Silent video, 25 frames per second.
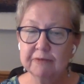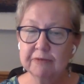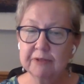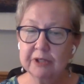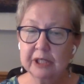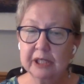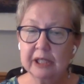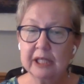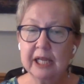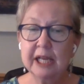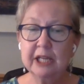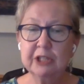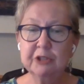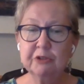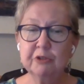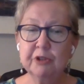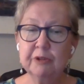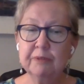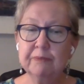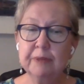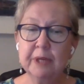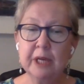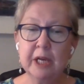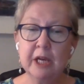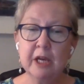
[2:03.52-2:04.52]
for the
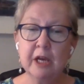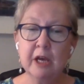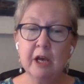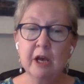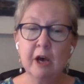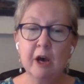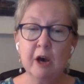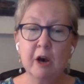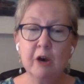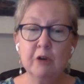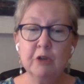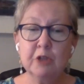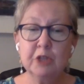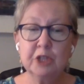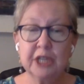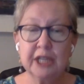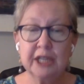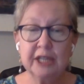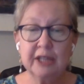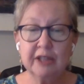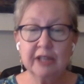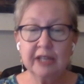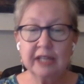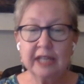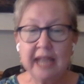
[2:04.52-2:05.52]
classroom,
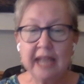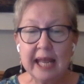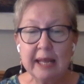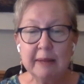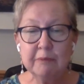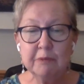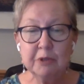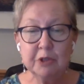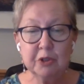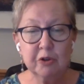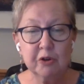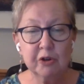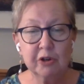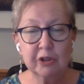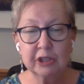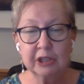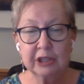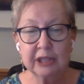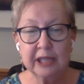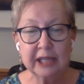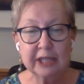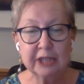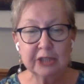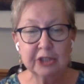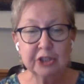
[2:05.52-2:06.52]
hosting the Game Talk
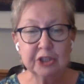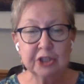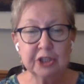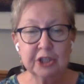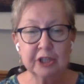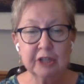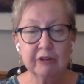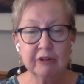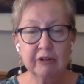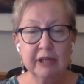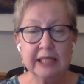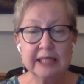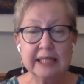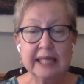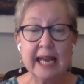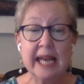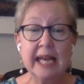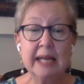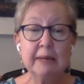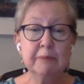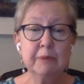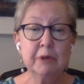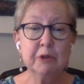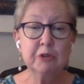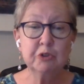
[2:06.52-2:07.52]
lecture series,
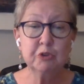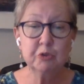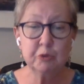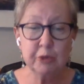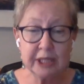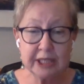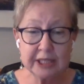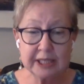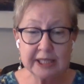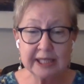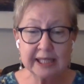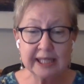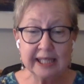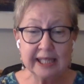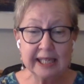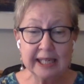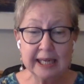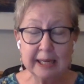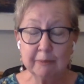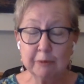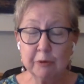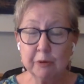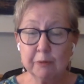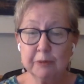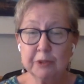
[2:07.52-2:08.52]
and most recently, and
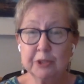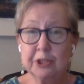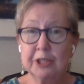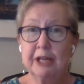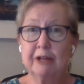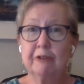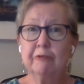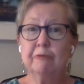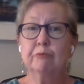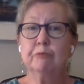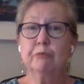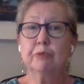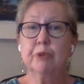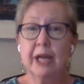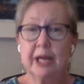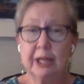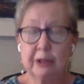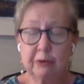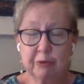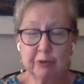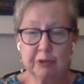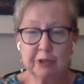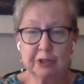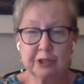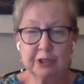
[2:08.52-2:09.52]
I'm almost out of
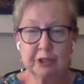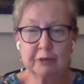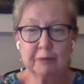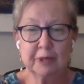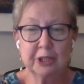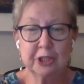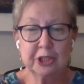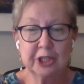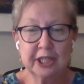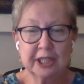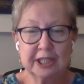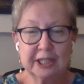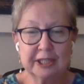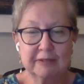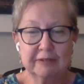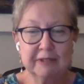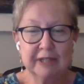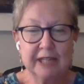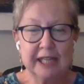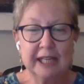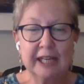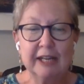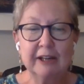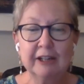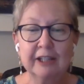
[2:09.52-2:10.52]
breath with so much
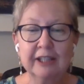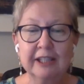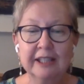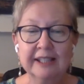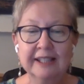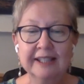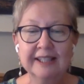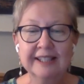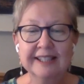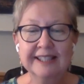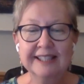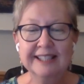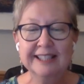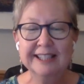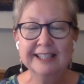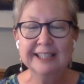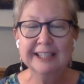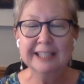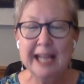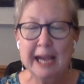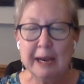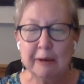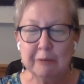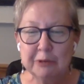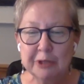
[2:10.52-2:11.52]
activity here,
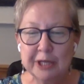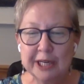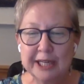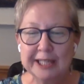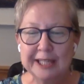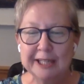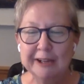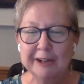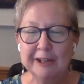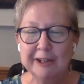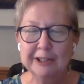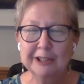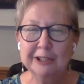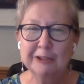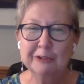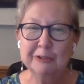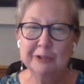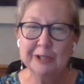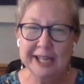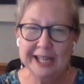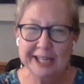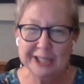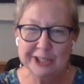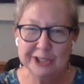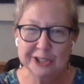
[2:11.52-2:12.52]
collaborating on the
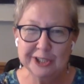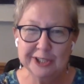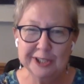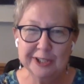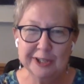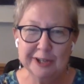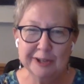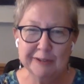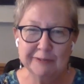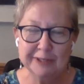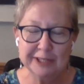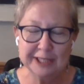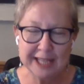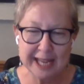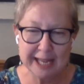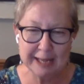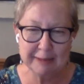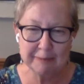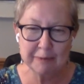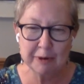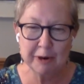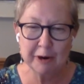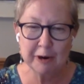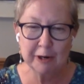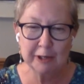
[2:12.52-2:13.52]
creation of a
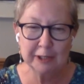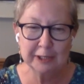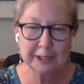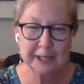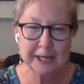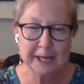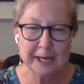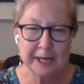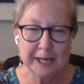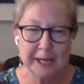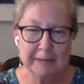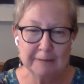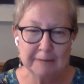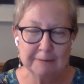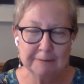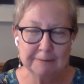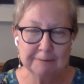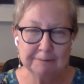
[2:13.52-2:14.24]
game archive.